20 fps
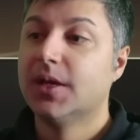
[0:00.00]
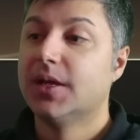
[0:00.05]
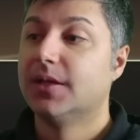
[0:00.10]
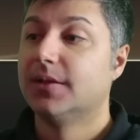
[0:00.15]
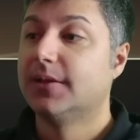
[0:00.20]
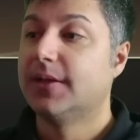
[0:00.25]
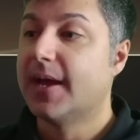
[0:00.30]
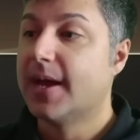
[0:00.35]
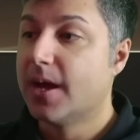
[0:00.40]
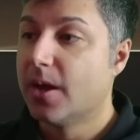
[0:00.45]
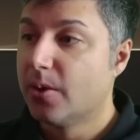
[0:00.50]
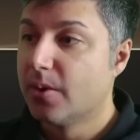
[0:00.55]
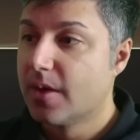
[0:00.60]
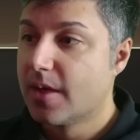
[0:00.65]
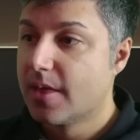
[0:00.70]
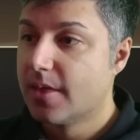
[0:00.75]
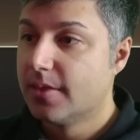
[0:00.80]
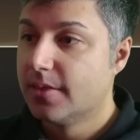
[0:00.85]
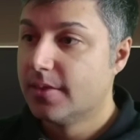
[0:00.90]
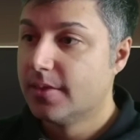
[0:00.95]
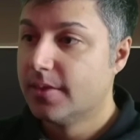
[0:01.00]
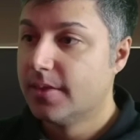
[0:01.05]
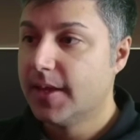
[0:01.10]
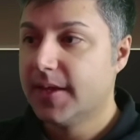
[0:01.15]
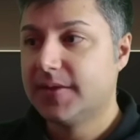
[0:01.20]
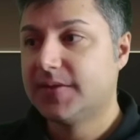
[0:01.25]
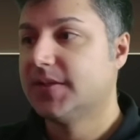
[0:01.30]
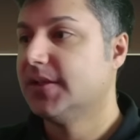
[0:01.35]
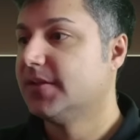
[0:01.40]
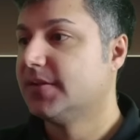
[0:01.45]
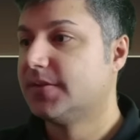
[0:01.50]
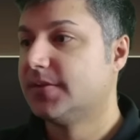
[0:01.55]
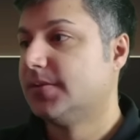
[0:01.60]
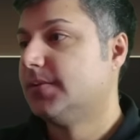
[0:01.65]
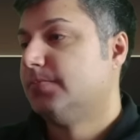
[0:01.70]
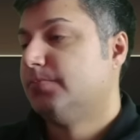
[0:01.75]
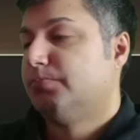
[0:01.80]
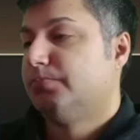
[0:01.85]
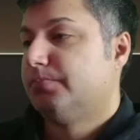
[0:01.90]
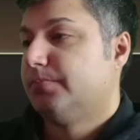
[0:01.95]
Now, this is
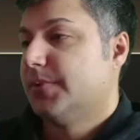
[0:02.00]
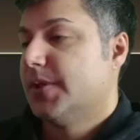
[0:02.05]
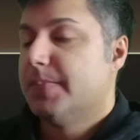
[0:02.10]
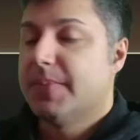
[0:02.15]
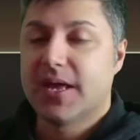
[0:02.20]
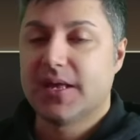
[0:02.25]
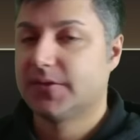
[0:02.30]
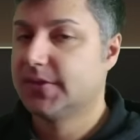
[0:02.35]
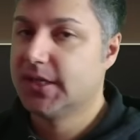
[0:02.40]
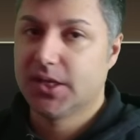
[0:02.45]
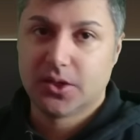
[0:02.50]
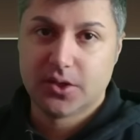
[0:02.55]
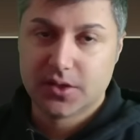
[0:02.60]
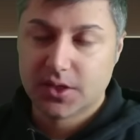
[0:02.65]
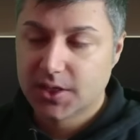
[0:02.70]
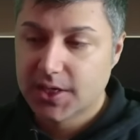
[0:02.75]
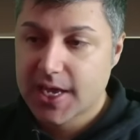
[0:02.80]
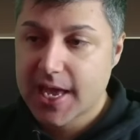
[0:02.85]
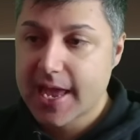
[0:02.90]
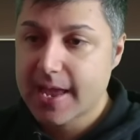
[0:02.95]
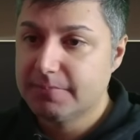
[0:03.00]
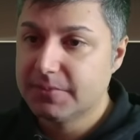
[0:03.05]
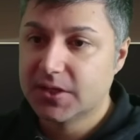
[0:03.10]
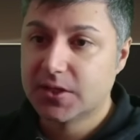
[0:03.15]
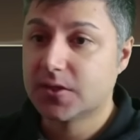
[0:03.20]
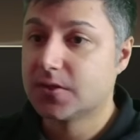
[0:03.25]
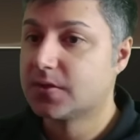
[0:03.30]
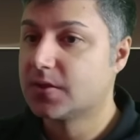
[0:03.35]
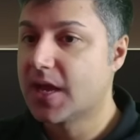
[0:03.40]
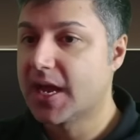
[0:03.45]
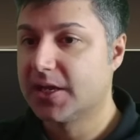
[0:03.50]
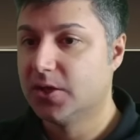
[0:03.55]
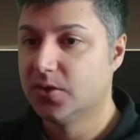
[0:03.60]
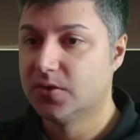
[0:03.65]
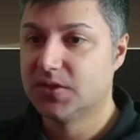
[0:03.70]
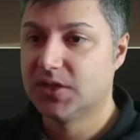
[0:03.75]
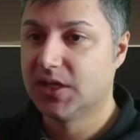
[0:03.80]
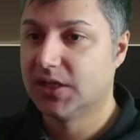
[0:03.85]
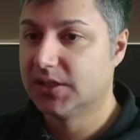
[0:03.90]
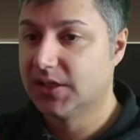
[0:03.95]
the best heal in the game. This is like
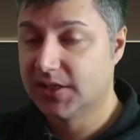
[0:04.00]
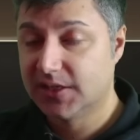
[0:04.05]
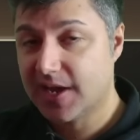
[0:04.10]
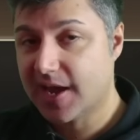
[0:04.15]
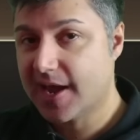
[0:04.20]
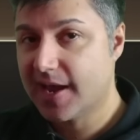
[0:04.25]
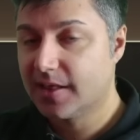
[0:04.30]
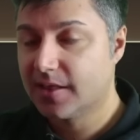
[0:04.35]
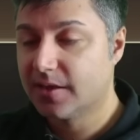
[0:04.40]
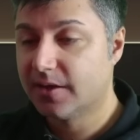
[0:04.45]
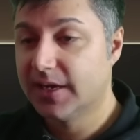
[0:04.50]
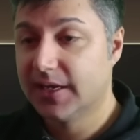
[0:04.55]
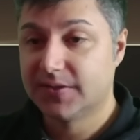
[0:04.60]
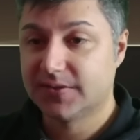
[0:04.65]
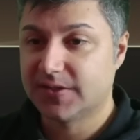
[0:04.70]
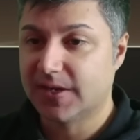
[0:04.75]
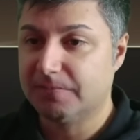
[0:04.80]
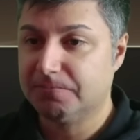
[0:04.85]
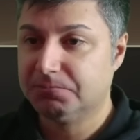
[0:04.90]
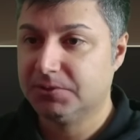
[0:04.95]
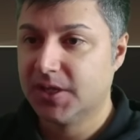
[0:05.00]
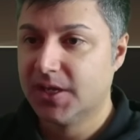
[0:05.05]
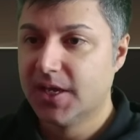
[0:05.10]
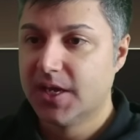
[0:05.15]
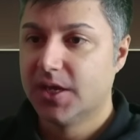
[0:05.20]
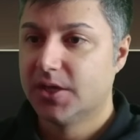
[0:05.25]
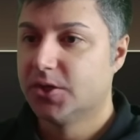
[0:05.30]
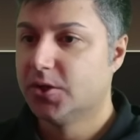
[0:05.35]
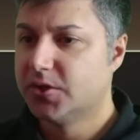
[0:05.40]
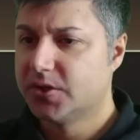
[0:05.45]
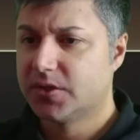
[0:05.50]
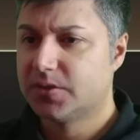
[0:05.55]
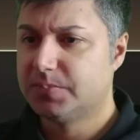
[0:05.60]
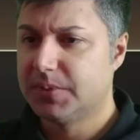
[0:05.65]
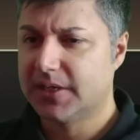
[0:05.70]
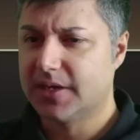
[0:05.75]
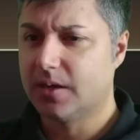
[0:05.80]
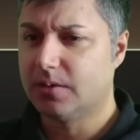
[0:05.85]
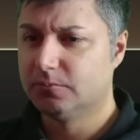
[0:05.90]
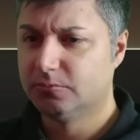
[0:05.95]
using an inhaler, except you just
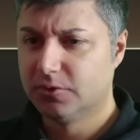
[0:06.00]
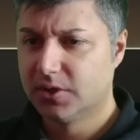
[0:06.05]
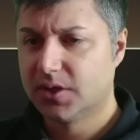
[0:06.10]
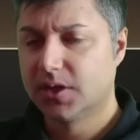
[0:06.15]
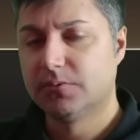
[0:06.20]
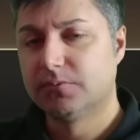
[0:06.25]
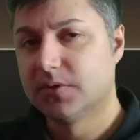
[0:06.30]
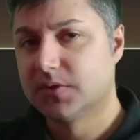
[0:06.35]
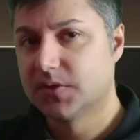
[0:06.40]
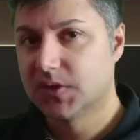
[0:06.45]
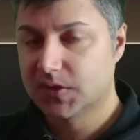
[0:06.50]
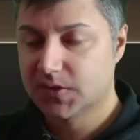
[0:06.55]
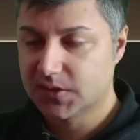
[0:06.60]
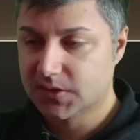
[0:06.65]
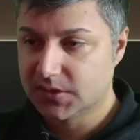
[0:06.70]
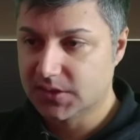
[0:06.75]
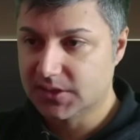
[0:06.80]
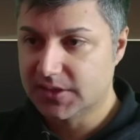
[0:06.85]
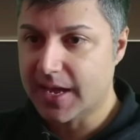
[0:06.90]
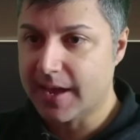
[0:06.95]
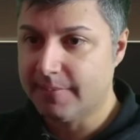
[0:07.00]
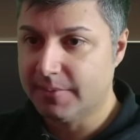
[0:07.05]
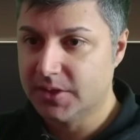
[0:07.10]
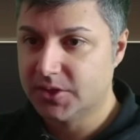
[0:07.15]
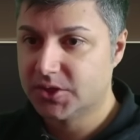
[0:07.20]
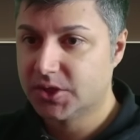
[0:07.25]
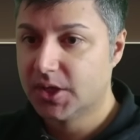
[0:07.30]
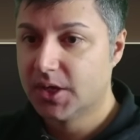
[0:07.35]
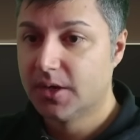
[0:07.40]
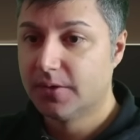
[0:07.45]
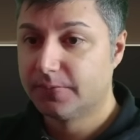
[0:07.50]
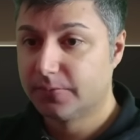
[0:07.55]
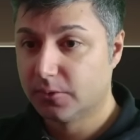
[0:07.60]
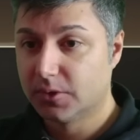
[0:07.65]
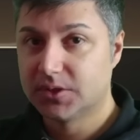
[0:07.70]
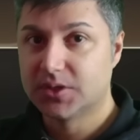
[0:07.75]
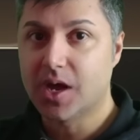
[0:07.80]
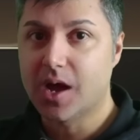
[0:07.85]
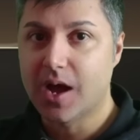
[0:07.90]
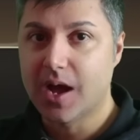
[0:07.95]
become really resistant to damage for a
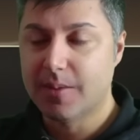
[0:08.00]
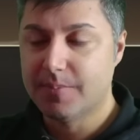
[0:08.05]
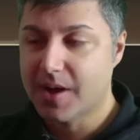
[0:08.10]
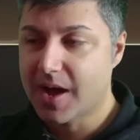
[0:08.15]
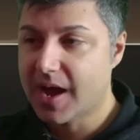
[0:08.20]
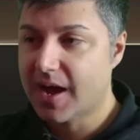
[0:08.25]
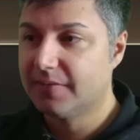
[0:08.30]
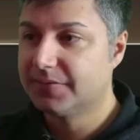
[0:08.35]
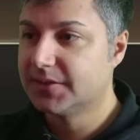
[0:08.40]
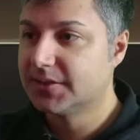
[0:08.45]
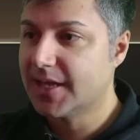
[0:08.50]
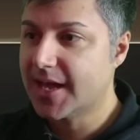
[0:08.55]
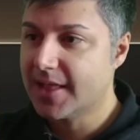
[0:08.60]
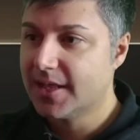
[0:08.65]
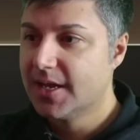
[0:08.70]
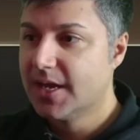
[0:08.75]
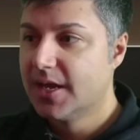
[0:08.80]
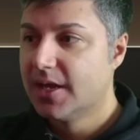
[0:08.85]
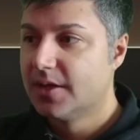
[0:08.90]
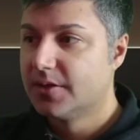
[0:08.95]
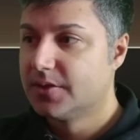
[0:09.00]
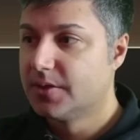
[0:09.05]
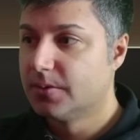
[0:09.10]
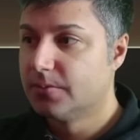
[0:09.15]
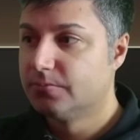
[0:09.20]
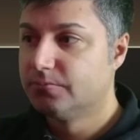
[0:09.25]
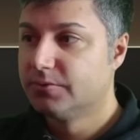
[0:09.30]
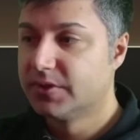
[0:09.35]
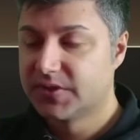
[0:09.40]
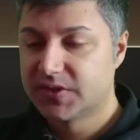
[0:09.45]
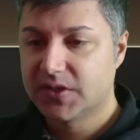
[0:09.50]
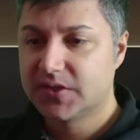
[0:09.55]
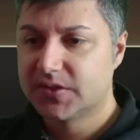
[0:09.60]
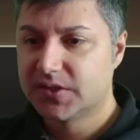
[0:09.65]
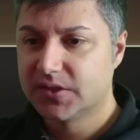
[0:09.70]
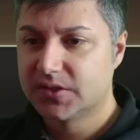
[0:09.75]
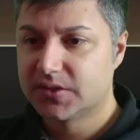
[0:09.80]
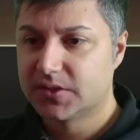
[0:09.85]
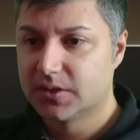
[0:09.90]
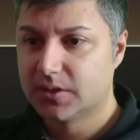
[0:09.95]
time after that. The
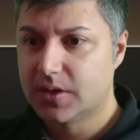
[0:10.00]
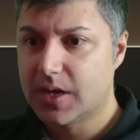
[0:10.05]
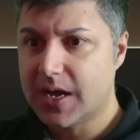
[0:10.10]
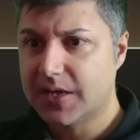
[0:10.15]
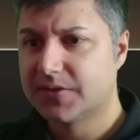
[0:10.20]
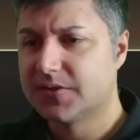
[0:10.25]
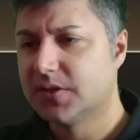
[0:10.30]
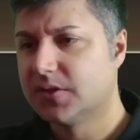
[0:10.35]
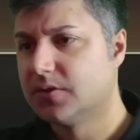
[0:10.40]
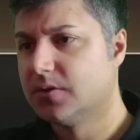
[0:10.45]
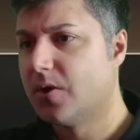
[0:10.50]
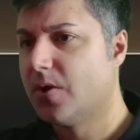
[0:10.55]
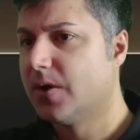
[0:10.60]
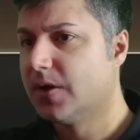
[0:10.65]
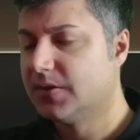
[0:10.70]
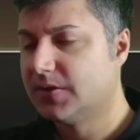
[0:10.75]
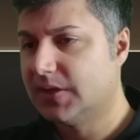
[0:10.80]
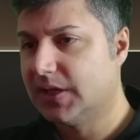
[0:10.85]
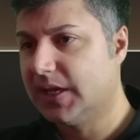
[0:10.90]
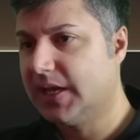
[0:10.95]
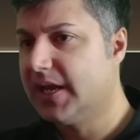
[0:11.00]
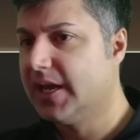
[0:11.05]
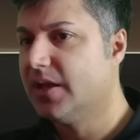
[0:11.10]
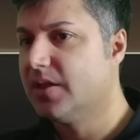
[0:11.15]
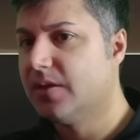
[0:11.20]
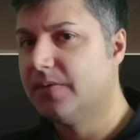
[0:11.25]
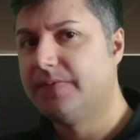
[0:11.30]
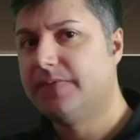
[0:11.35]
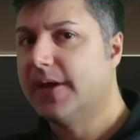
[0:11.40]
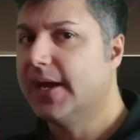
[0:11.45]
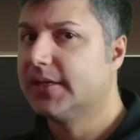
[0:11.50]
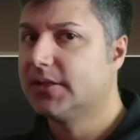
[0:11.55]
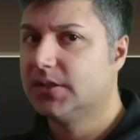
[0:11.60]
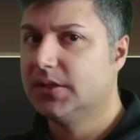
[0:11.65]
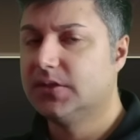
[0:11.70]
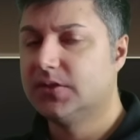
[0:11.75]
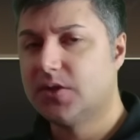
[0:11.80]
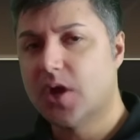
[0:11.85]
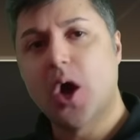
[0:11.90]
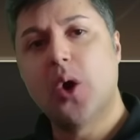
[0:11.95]
resistance lasts as long as the heal effect
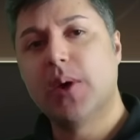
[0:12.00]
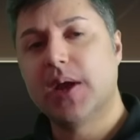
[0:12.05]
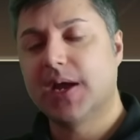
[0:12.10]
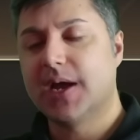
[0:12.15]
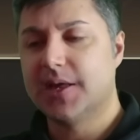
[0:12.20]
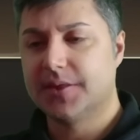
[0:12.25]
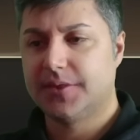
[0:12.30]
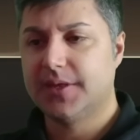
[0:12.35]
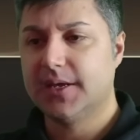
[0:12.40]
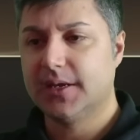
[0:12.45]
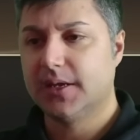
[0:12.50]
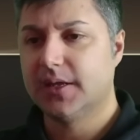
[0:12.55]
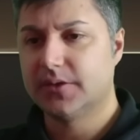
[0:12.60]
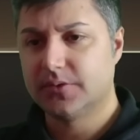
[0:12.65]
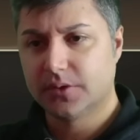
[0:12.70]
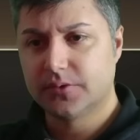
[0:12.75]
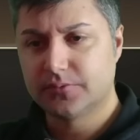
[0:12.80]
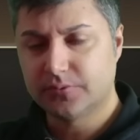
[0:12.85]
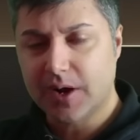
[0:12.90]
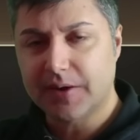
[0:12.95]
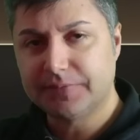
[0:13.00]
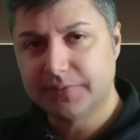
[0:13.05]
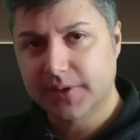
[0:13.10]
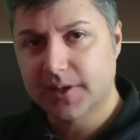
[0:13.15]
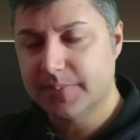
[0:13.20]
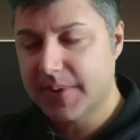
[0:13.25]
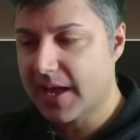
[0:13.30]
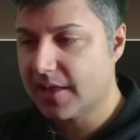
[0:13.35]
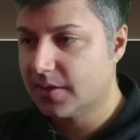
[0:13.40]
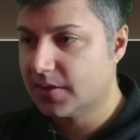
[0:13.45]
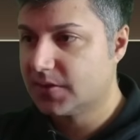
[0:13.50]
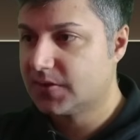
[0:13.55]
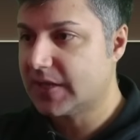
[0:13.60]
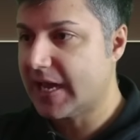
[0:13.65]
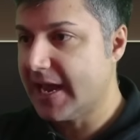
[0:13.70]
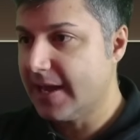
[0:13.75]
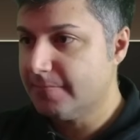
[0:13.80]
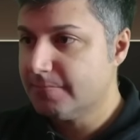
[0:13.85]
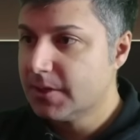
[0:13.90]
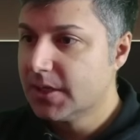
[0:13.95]
is going, I think is roughly about the
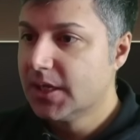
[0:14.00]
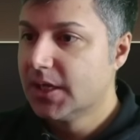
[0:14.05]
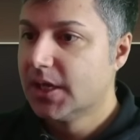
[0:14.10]
same.